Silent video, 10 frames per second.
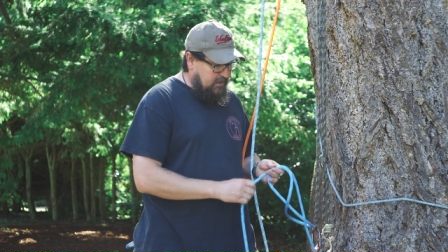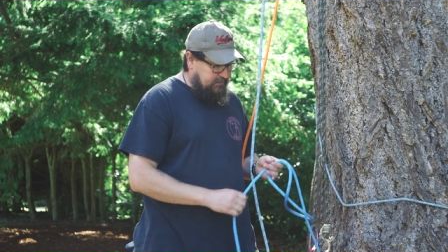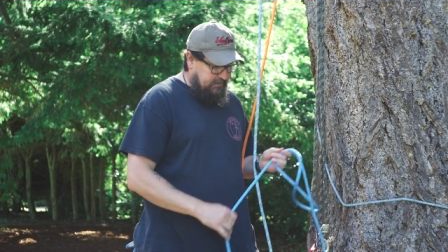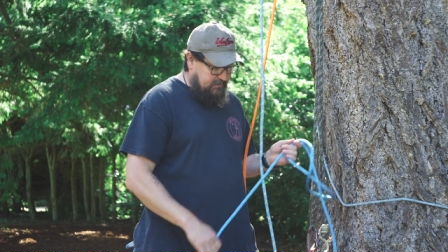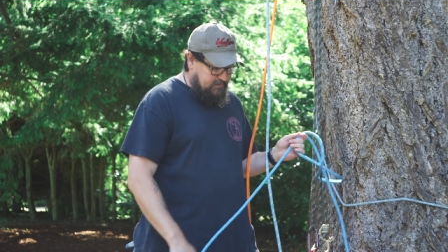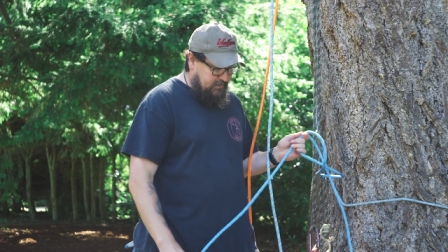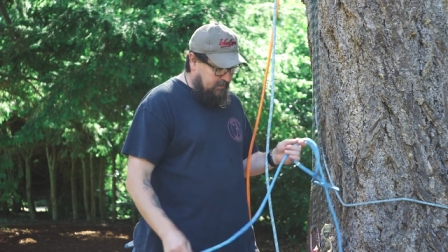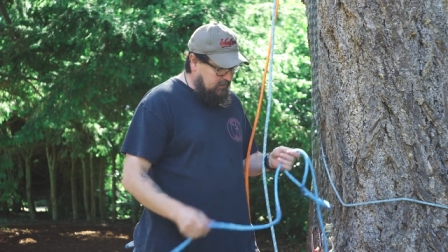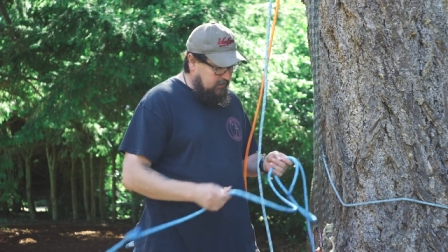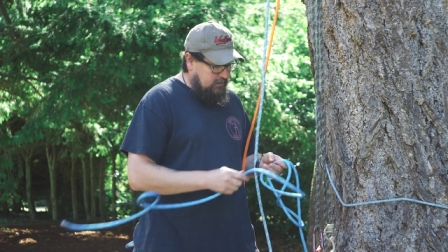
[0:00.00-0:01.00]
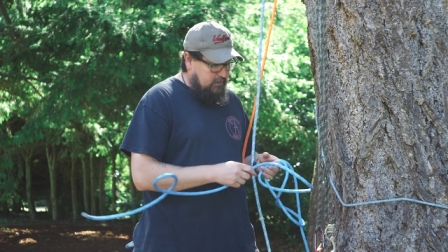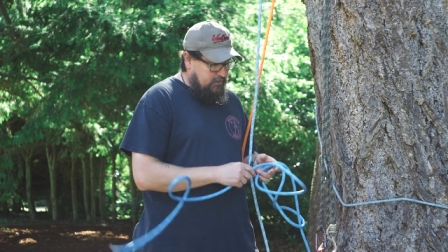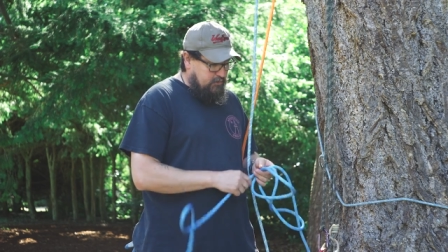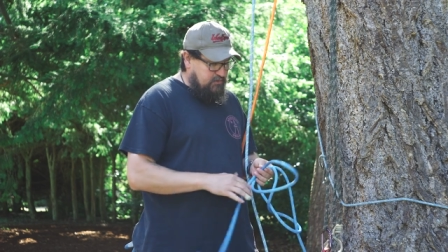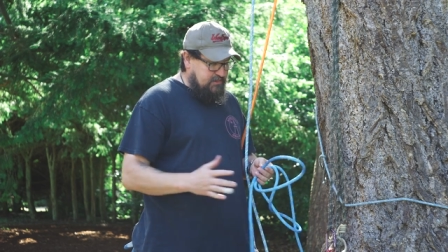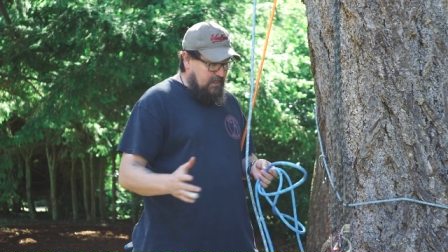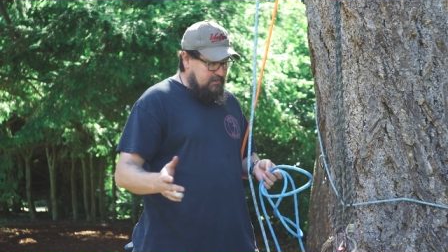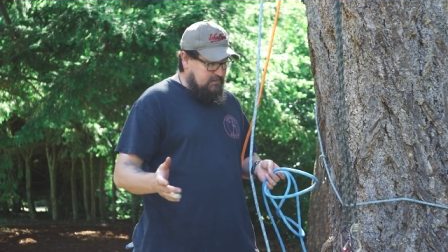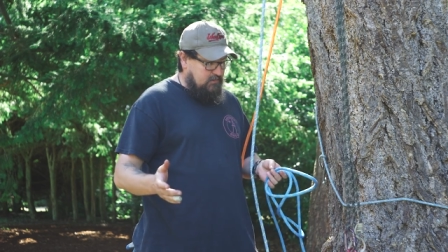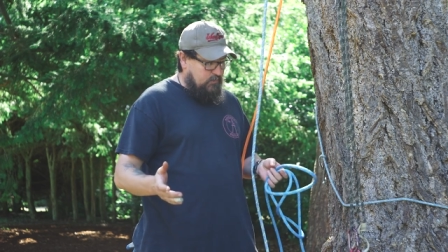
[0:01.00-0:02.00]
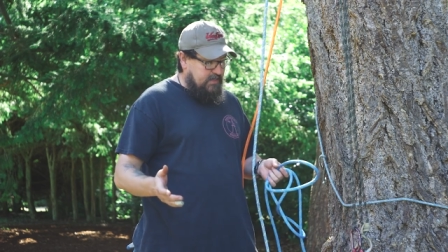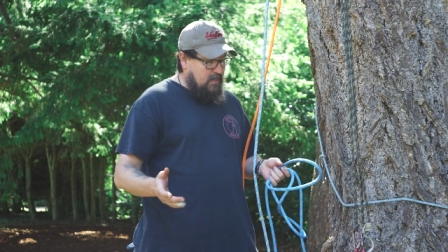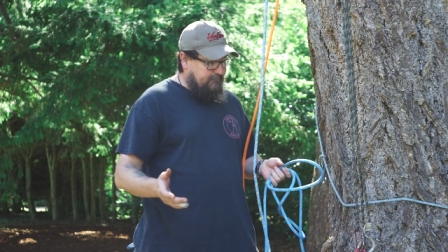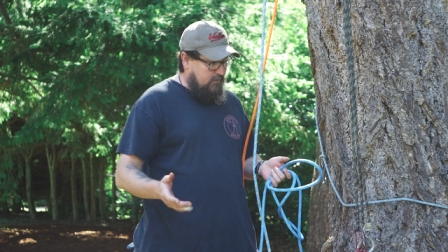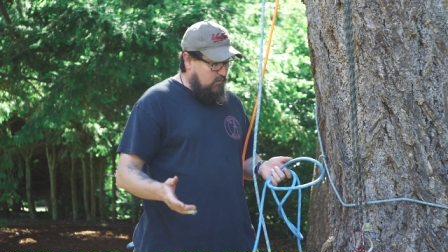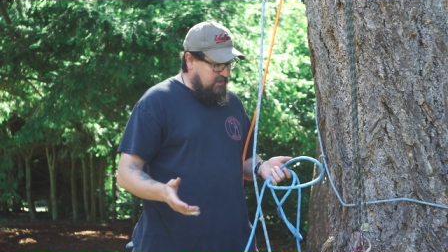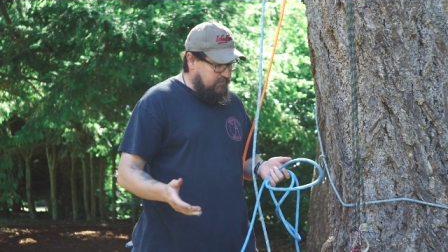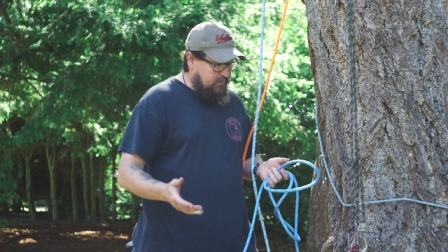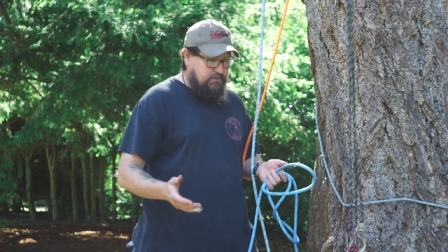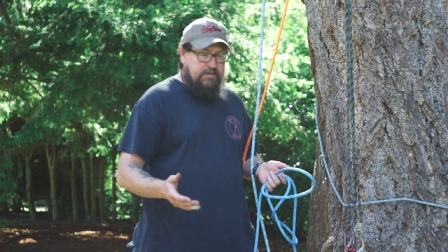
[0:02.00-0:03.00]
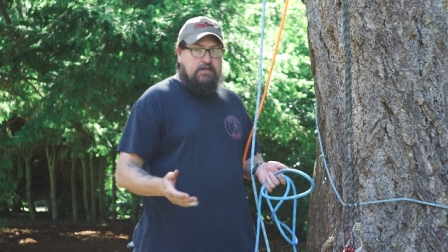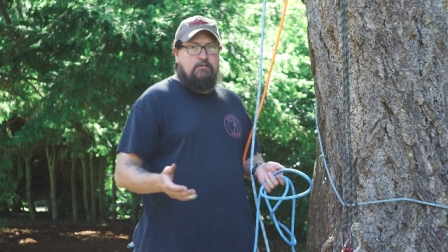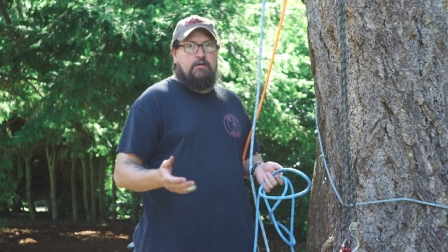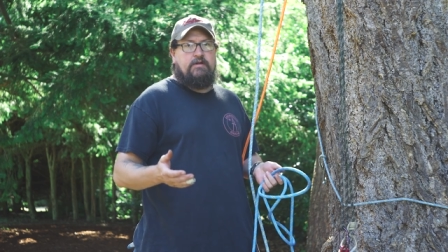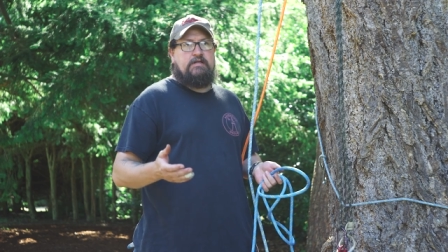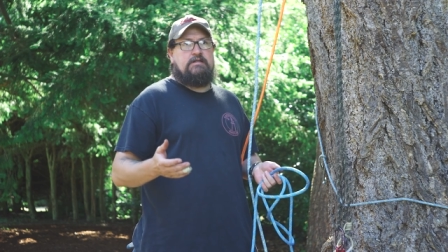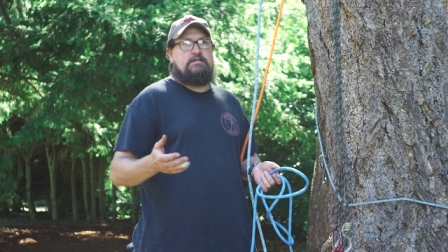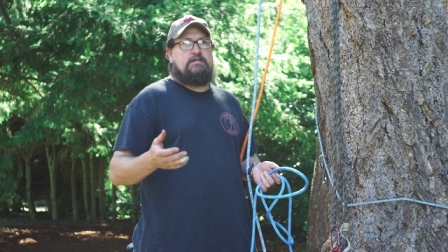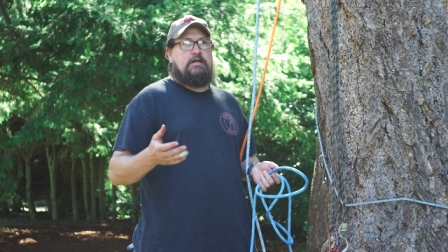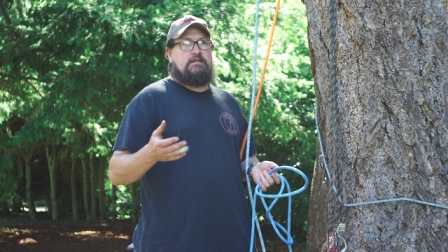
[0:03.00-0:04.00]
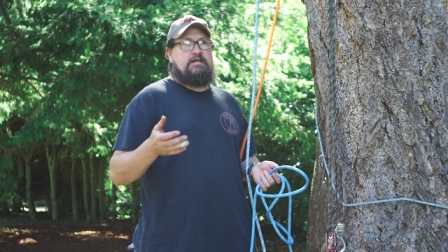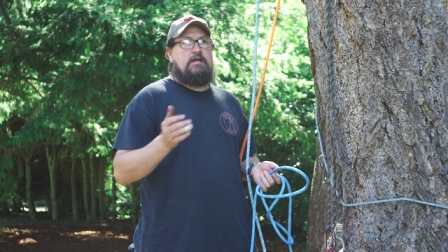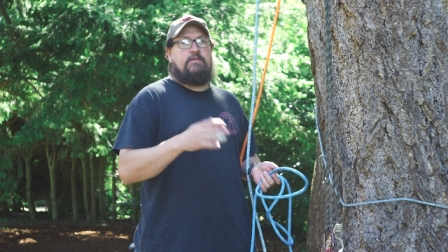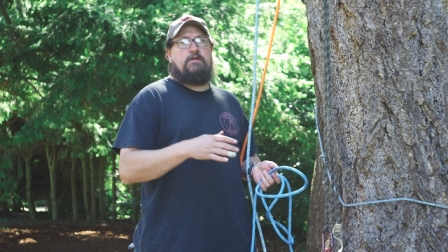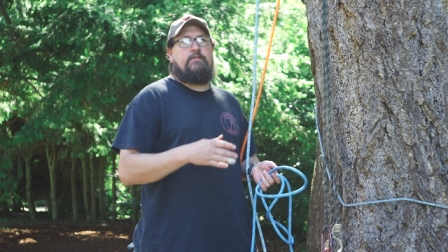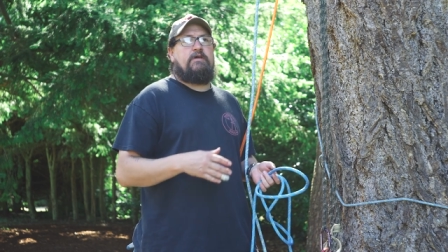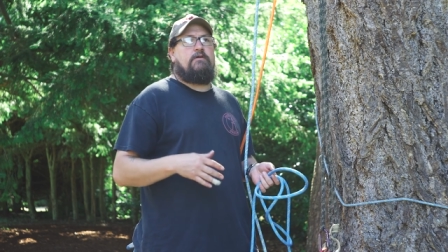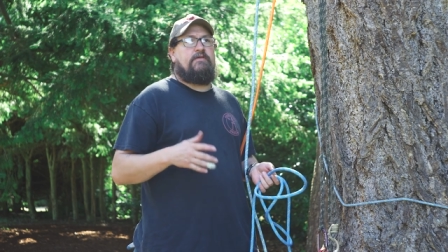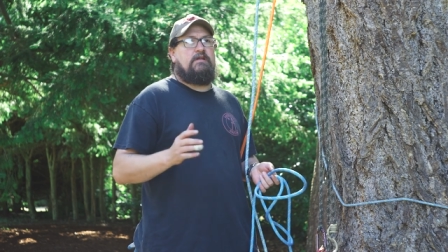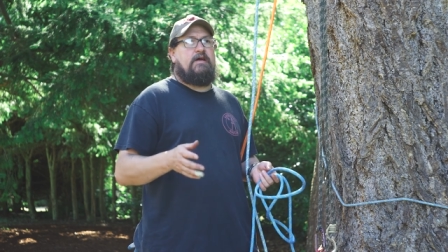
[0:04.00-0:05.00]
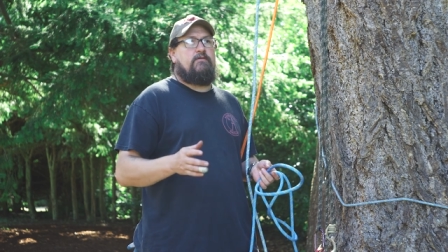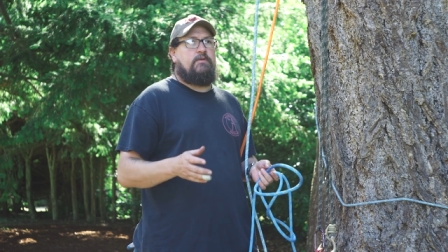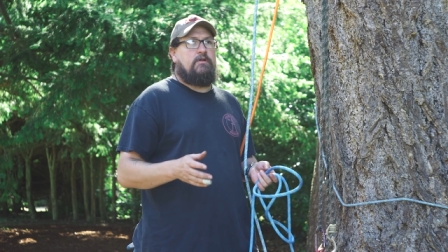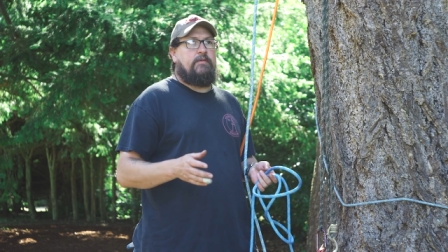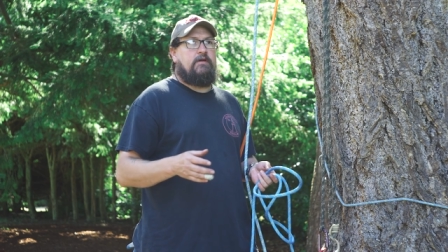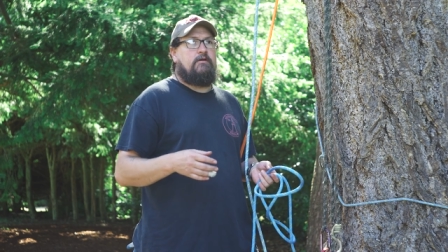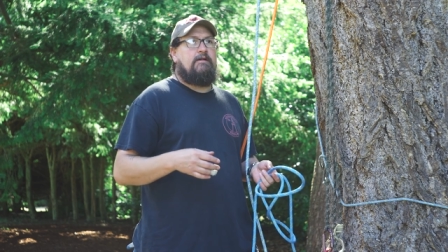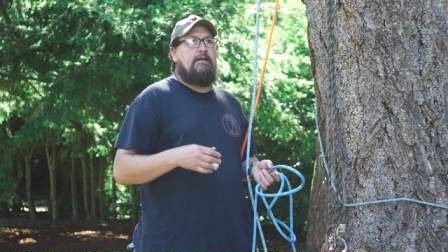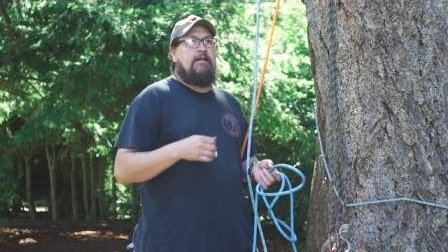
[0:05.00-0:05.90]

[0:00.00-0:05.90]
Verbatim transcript: about this, the two sizes that we offer at WesSpur Tree Equipment is the 10 millimeter and the 11 millimeter.